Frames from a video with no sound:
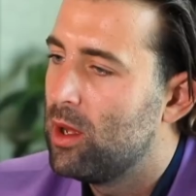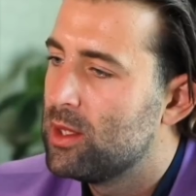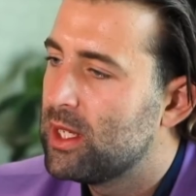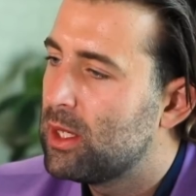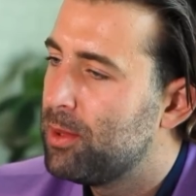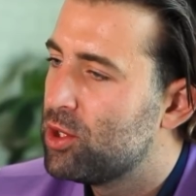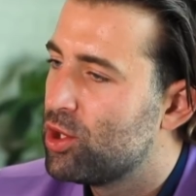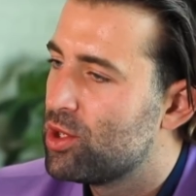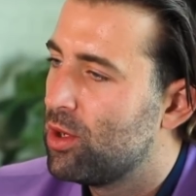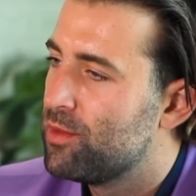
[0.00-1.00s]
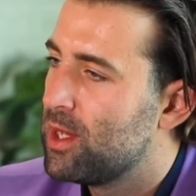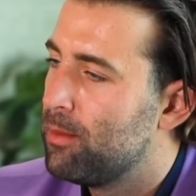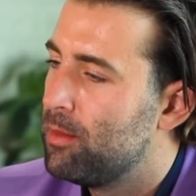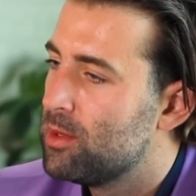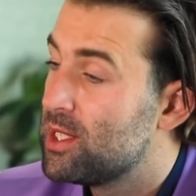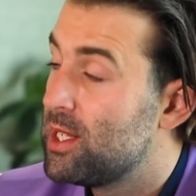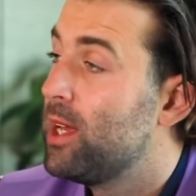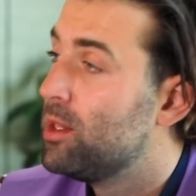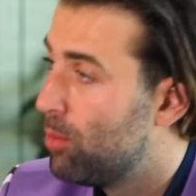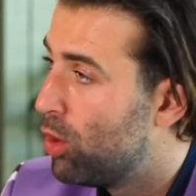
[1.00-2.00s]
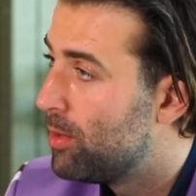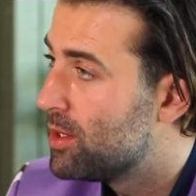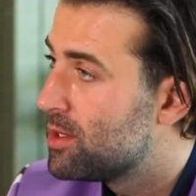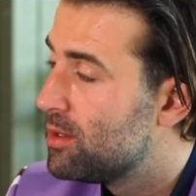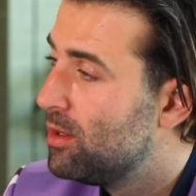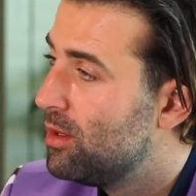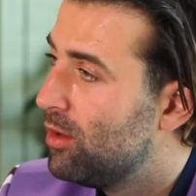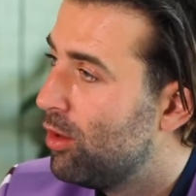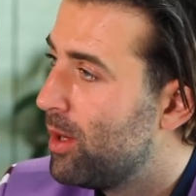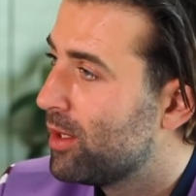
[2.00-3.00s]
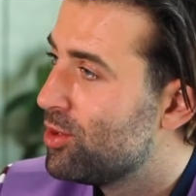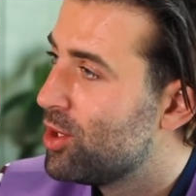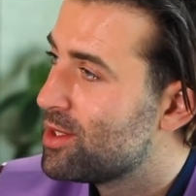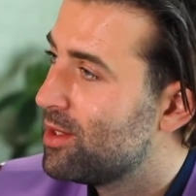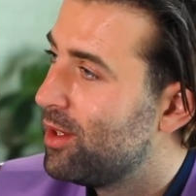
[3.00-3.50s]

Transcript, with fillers: take pictures of some sad moments of Michael Jackson